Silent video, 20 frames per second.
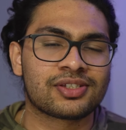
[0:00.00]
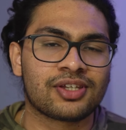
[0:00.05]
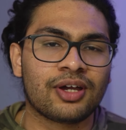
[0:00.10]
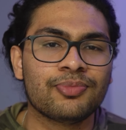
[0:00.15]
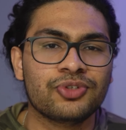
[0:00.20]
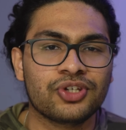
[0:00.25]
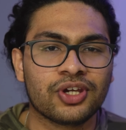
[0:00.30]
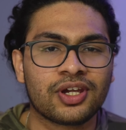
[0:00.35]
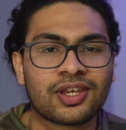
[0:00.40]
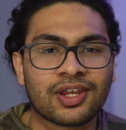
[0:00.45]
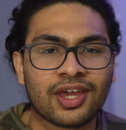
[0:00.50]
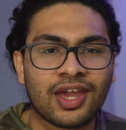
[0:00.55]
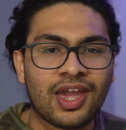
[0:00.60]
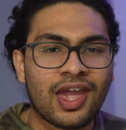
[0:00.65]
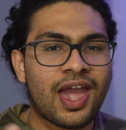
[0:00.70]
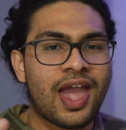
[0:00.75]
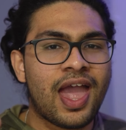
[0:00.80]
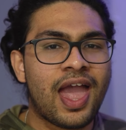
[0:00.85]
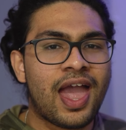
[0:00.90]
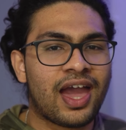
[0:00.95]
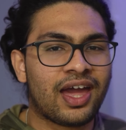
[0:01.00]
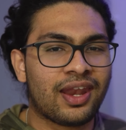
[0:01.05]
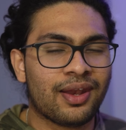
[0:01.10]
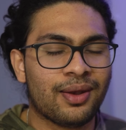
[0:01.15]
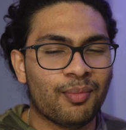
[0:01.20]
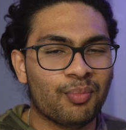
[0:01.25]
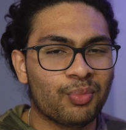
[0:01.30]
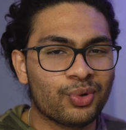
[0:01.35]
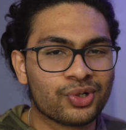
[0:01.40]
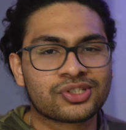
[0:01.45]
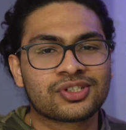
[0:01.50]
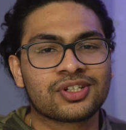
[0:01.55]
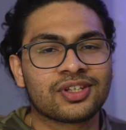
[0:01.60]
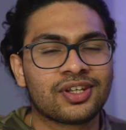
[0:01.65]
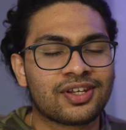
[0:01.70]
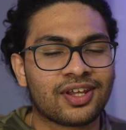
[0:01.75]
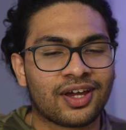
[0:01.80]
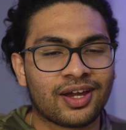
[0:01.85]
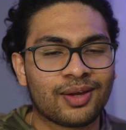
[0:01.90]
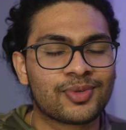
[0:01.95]
shots themselves.
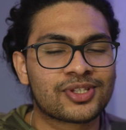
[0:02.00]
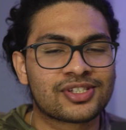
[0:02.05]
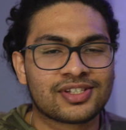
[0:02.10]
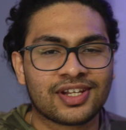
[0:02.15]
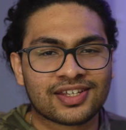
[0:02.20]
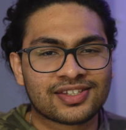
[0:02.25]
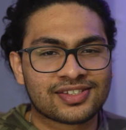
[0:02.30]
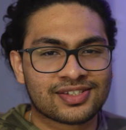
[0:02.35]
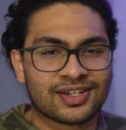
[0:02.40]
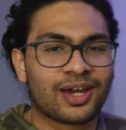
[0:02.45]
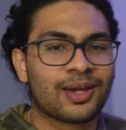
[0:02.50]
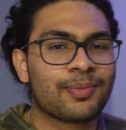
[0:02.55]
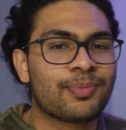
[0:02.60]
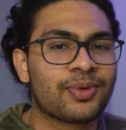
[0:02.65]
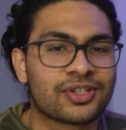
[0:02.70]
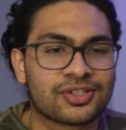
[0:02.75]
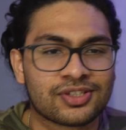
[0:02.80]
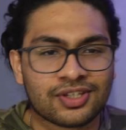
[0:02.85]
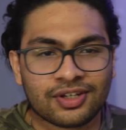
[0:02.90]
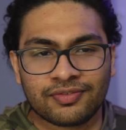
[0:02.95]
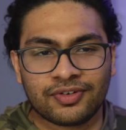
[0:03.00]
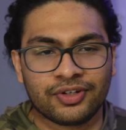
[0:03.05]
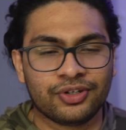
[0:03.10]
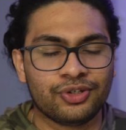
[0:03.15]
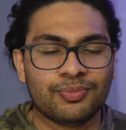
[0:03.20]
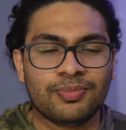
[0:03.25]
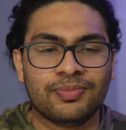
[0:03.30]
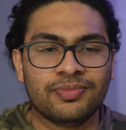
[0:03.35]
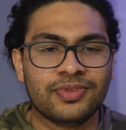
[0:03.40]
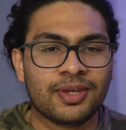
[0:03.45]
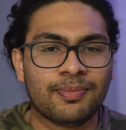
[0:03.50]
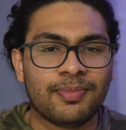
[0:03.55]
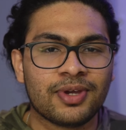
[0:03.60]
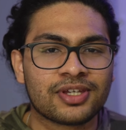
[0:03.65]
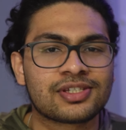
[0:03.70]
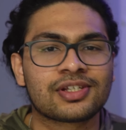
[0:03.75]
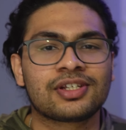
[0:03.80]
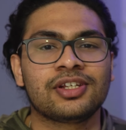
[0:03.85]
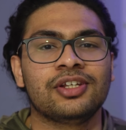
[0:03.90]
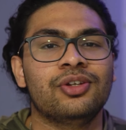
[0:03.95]
Because in a tight space like I am in my
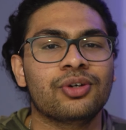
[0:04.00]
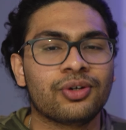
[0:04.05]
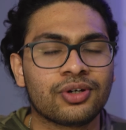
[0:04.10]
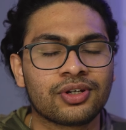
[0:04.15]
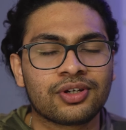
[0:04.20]
room,